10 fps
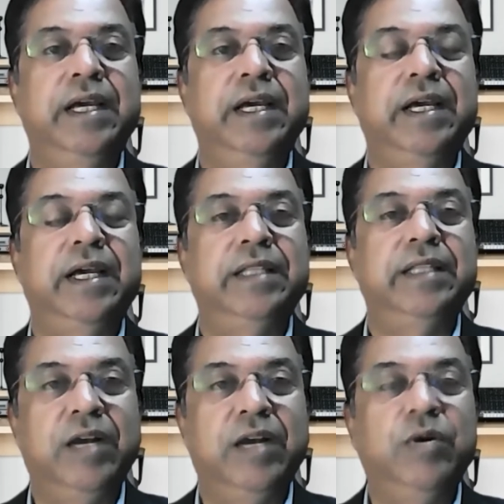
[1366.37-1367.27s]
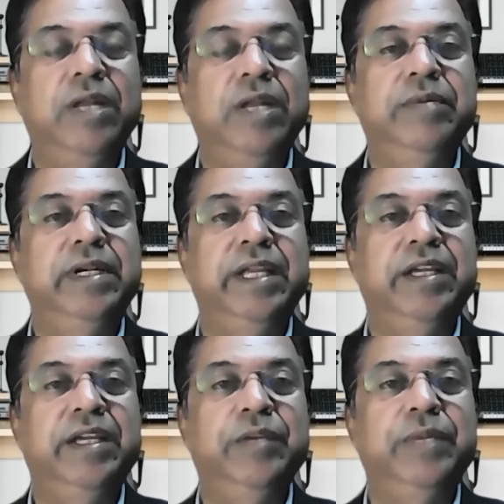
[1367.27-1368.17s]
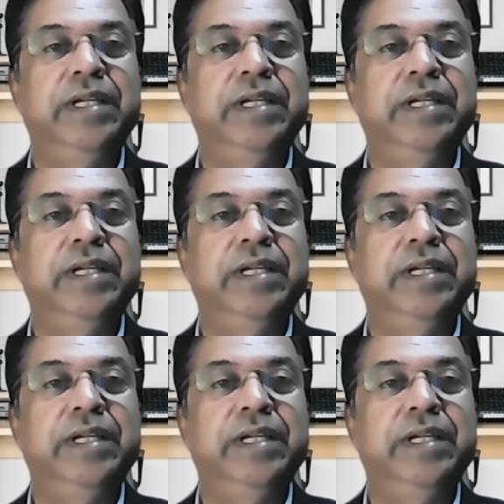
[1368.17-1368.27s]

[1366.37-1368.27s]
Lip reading: the ground level taking place.